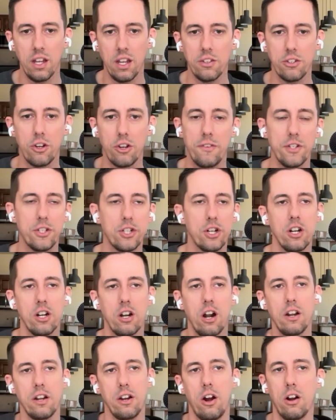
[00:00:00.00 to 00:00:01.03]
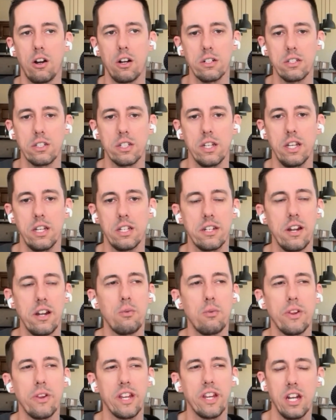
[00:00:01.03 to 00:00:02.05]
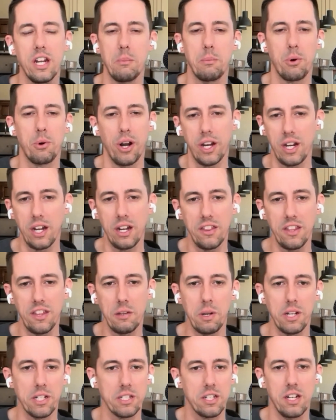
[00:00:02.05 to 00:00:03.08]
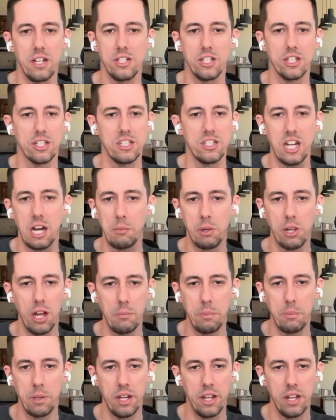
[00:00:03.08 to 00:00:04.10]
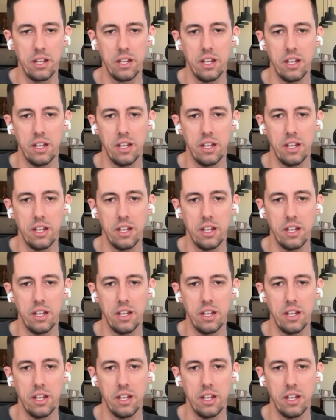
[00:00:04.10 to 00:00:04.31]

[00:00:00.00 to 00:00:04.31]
So if you turn it on in ours, it's not really going to break anything, but it's going to just double up, and